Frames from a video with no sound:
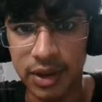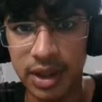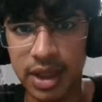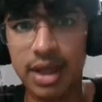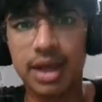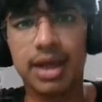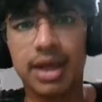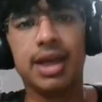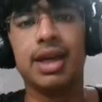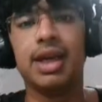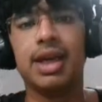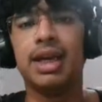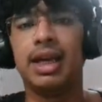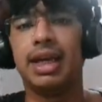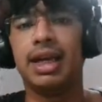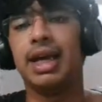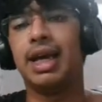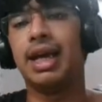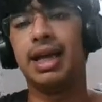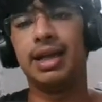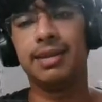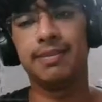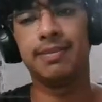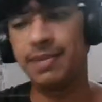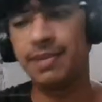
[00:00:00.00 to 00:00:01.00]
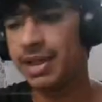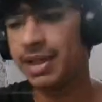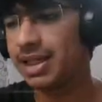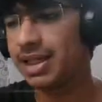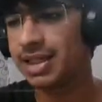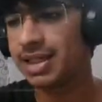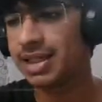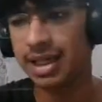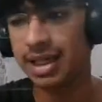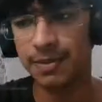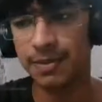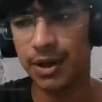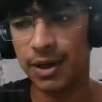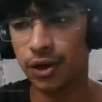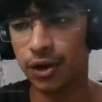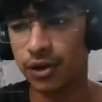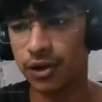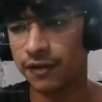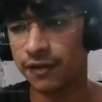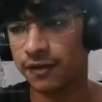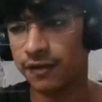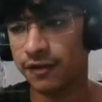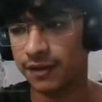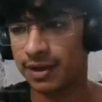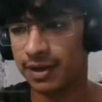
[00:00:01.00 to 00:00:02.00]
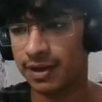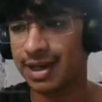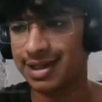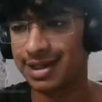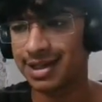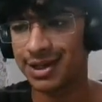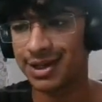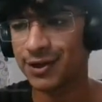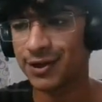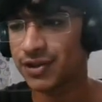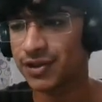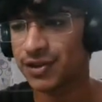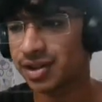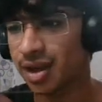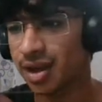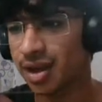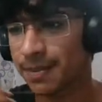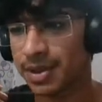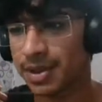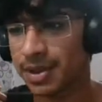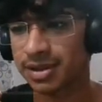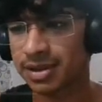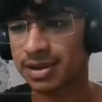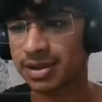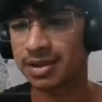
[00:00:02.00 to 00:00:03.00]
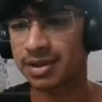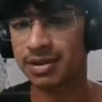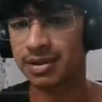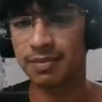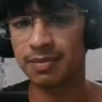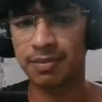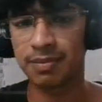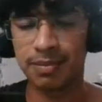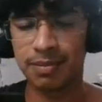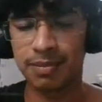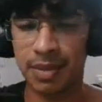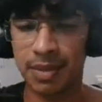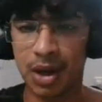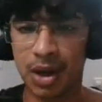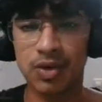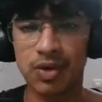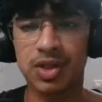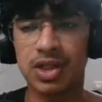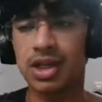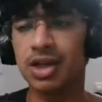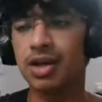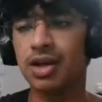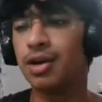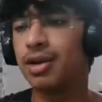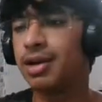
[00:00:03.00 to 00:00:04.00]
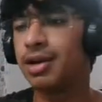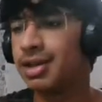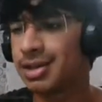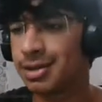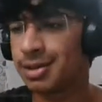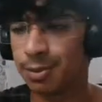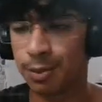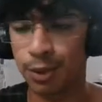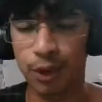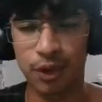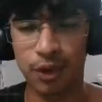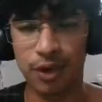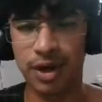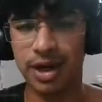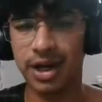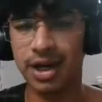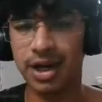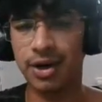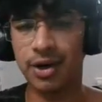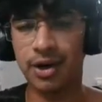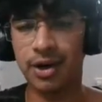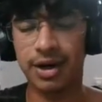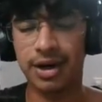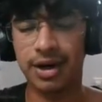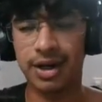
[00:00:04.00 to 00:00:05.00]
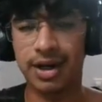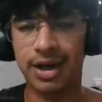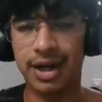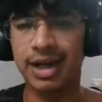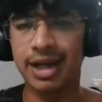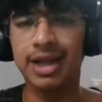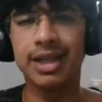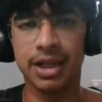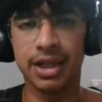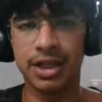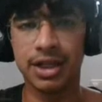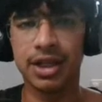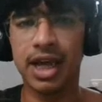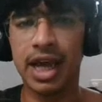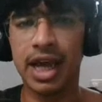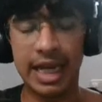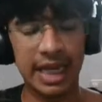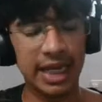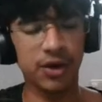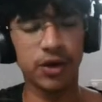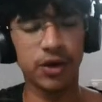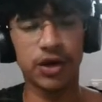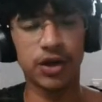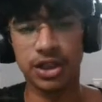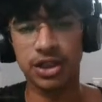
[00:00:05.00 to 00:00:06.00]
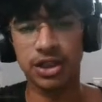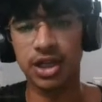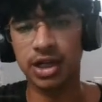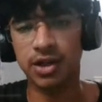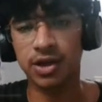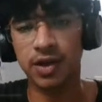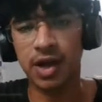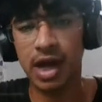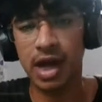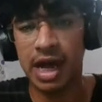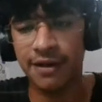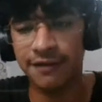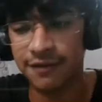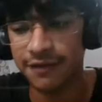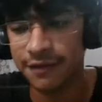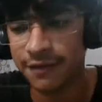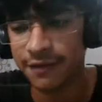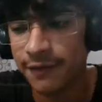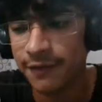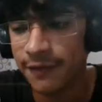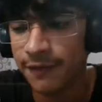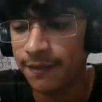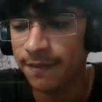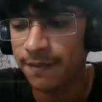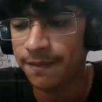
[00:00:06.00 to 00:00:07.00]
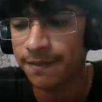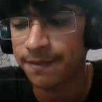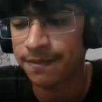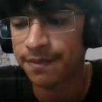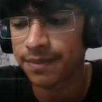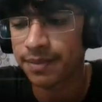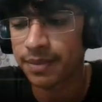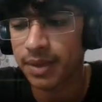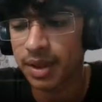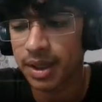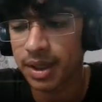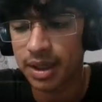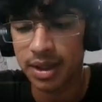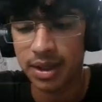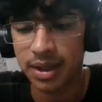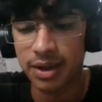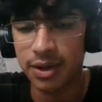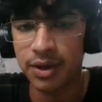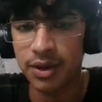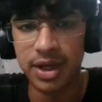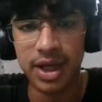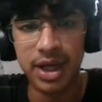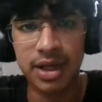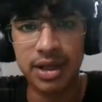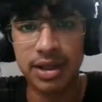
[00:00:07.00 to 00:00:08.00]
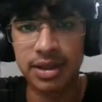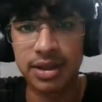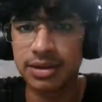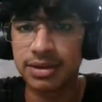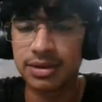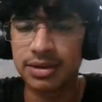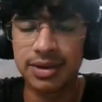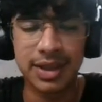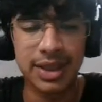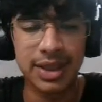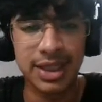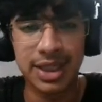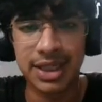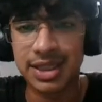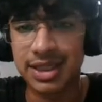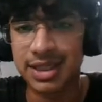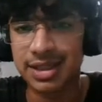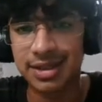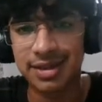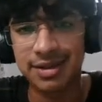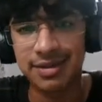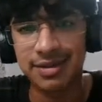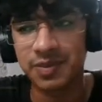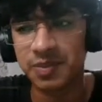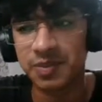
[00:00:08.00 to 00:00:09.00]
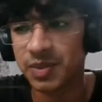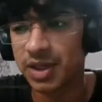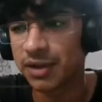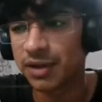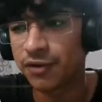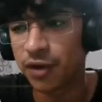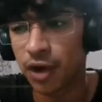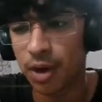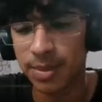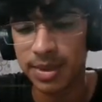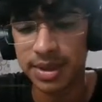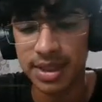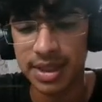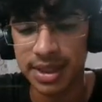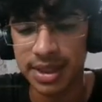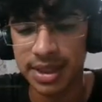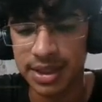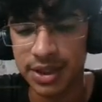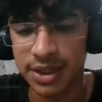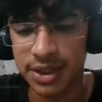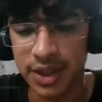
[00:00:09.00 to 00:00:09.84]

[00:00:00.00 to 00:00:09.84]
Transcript: Okay, and please let me know if anything or stuff is bouncing or is scoring or any questions that you have. Okay, so just informal session.